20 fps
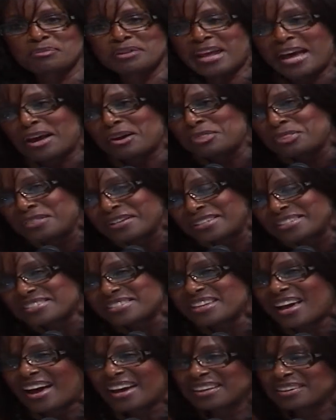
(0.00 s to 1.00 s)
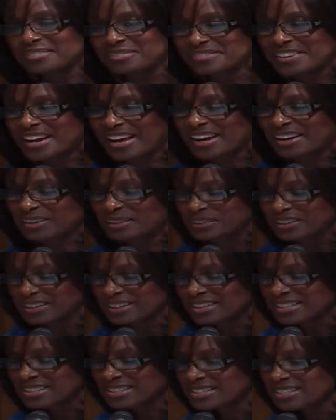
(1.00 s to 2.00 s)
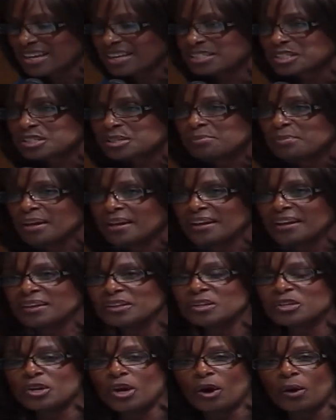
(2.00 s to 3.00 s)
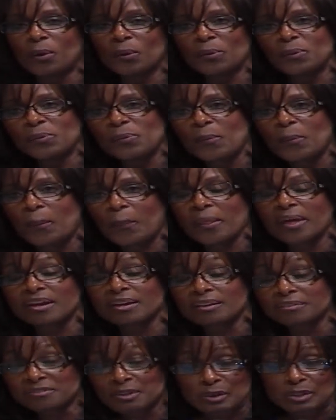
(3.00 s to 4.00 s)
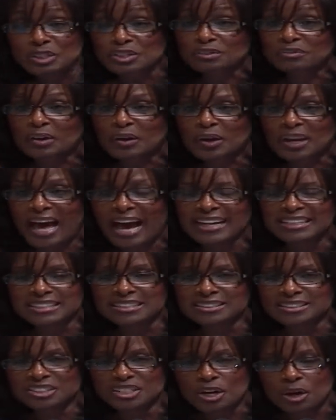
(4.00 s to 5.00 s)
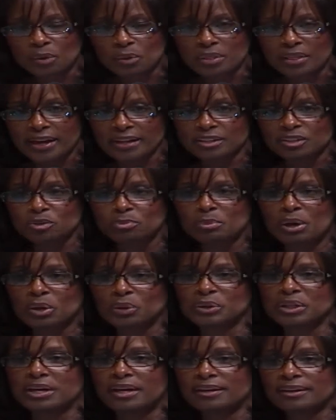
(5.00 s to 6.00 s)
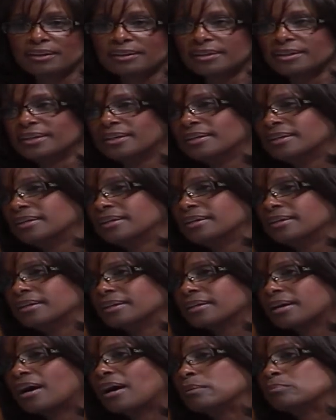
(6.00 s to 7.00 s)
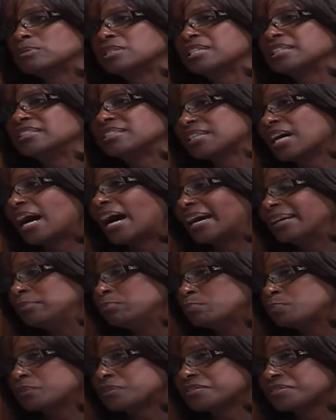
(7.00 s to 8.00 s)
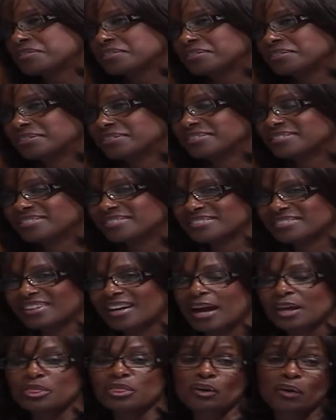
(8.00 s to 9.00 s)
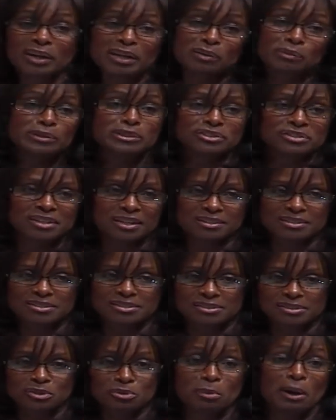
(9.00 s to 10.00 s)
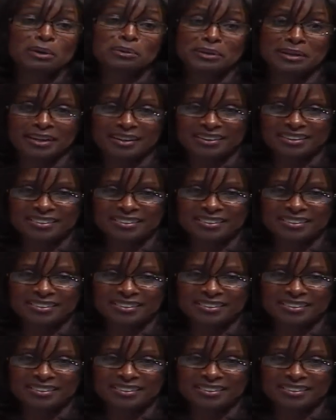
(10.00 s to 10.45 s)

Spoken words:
down this side of town said to me, first of all, I didn't know that pneumonia comes in types. I thought it was just pneumonia.